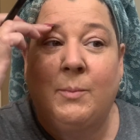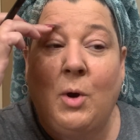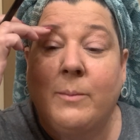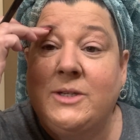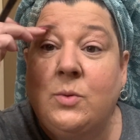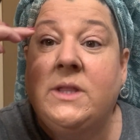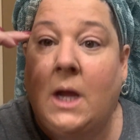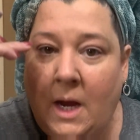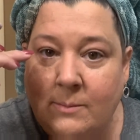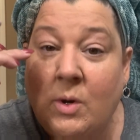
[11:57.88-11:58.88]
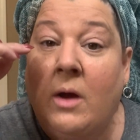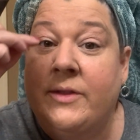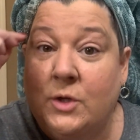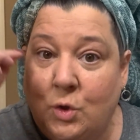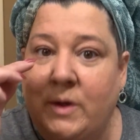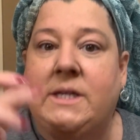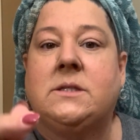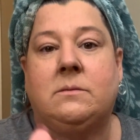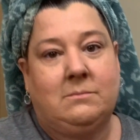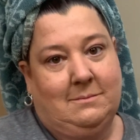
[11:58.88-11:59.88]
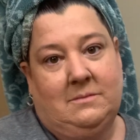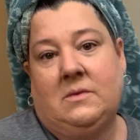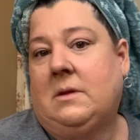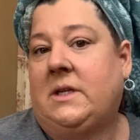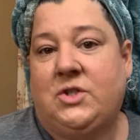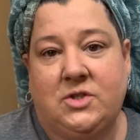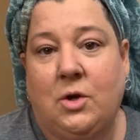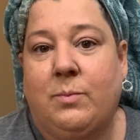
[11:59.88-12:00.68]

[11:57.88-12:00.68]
part between the eyebrow and the crease. Let's just